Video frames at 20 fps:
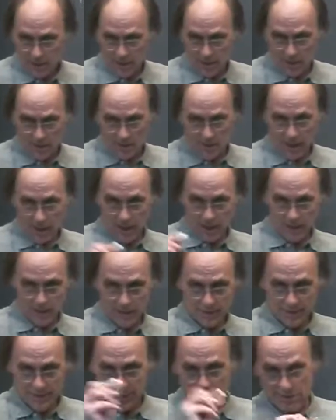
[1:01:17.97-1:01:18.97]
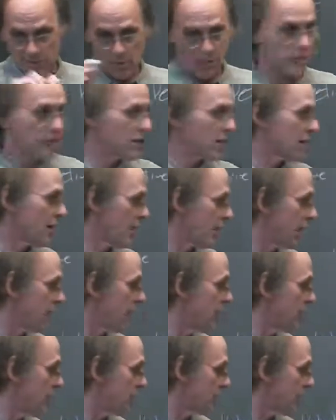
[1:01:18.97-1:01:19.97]
psi's commute with each
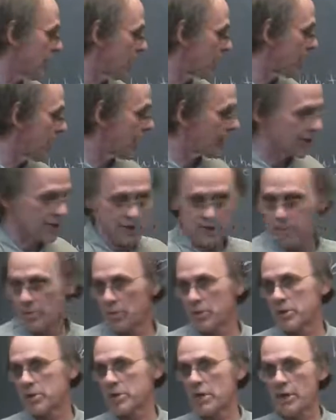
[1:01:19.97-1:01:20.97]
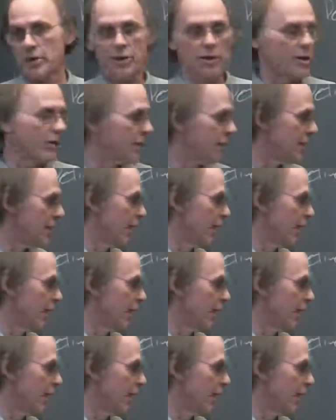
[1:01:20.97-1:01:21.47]
other, the psi daggers commute with each other,